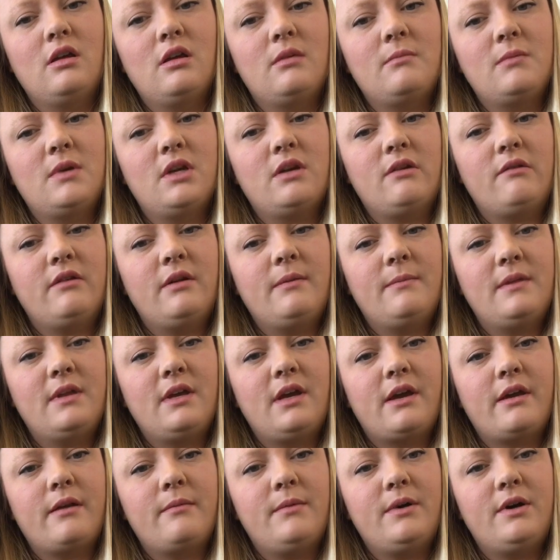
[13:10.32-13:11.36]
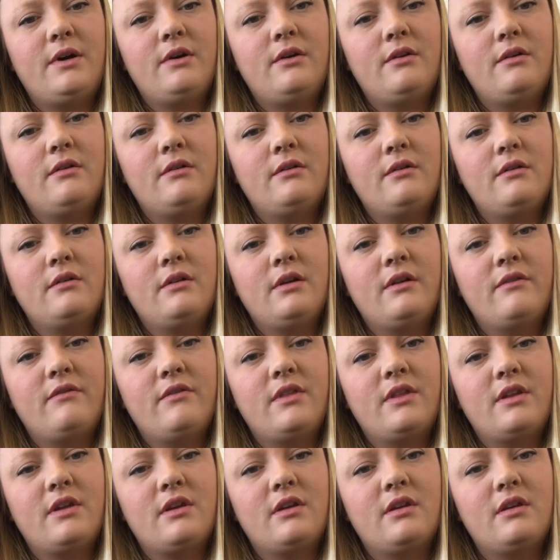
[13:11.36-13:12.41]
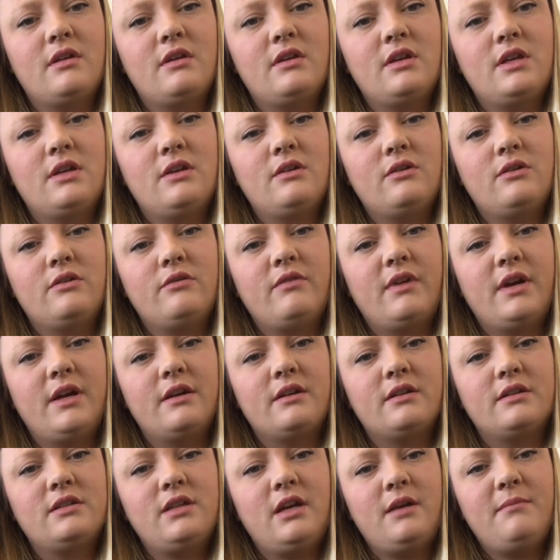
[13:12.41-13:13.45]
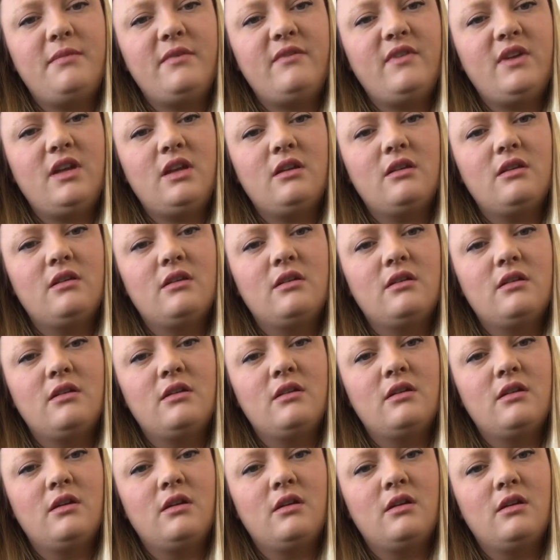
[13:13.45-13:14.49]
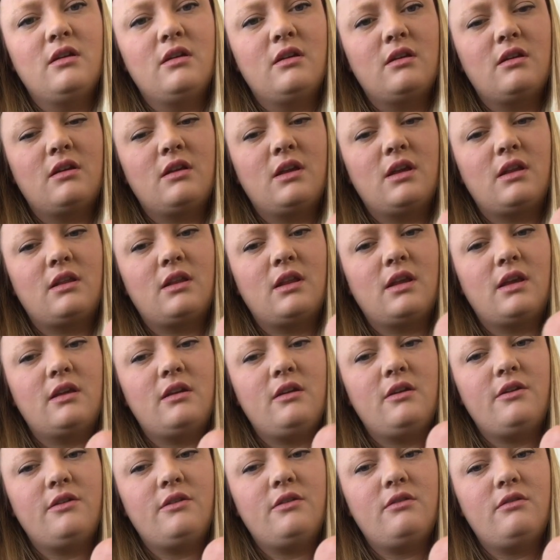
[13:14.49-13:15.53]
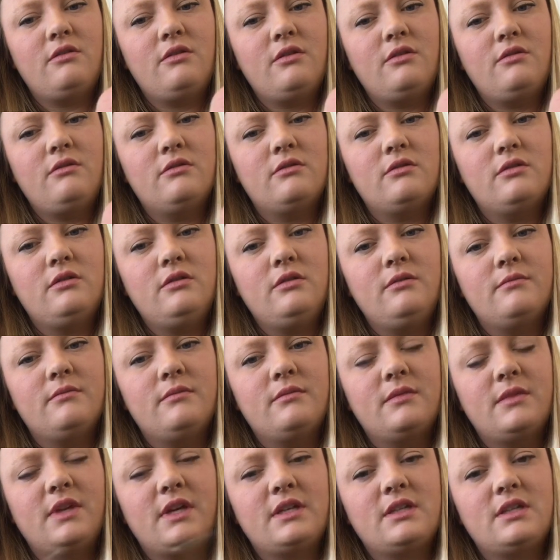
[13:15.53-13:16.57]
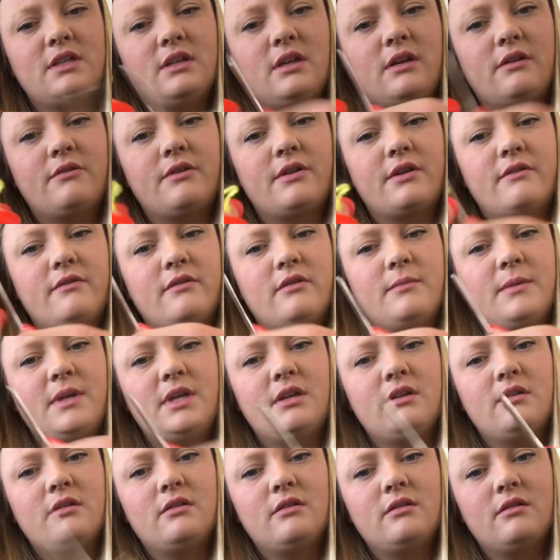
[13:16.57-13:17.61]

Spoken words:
I'm gonna rub the eyeball of the needle right on top of it. Get that yarn through. Whoop, that did not work for me.